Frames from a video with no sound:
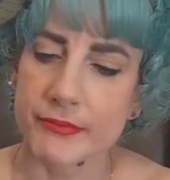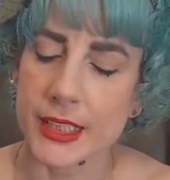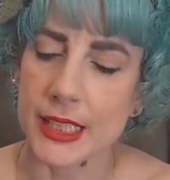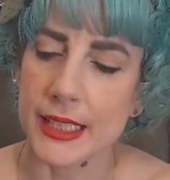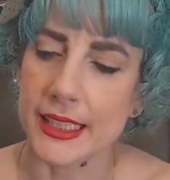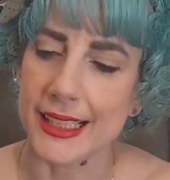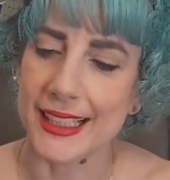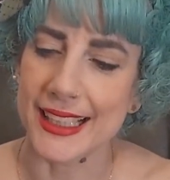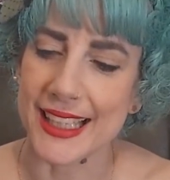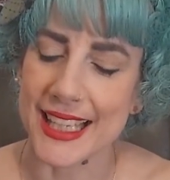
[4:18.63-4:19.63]

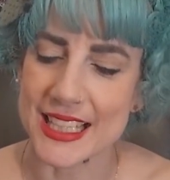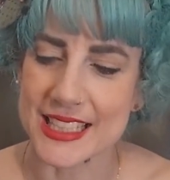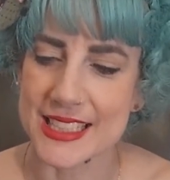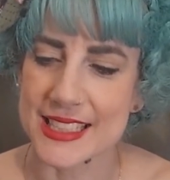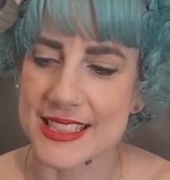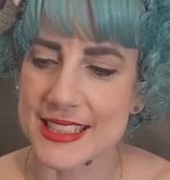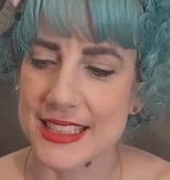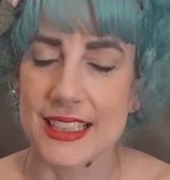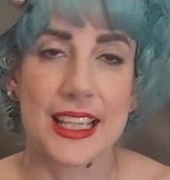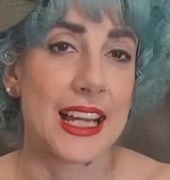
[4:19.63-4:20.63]
and
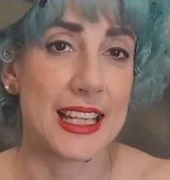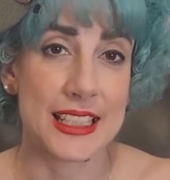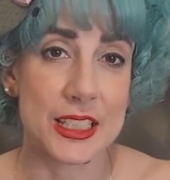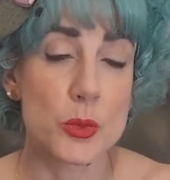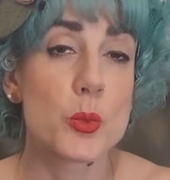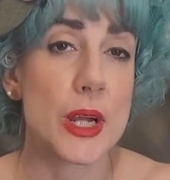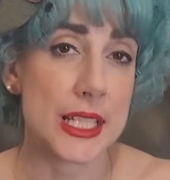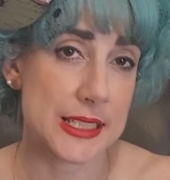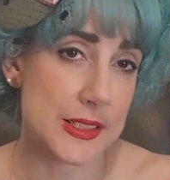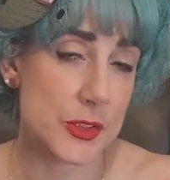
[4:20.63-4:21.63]
I
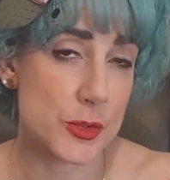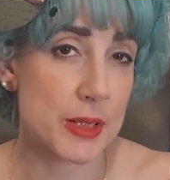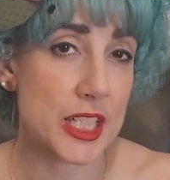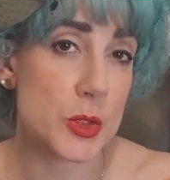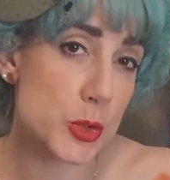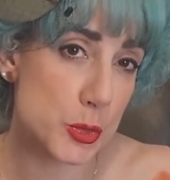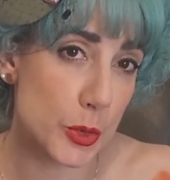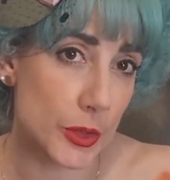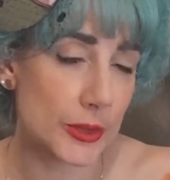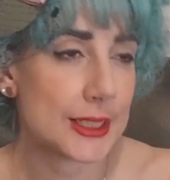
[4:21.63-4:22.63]
went to my
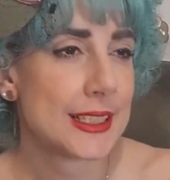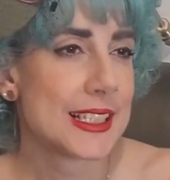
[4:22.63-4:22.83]
usual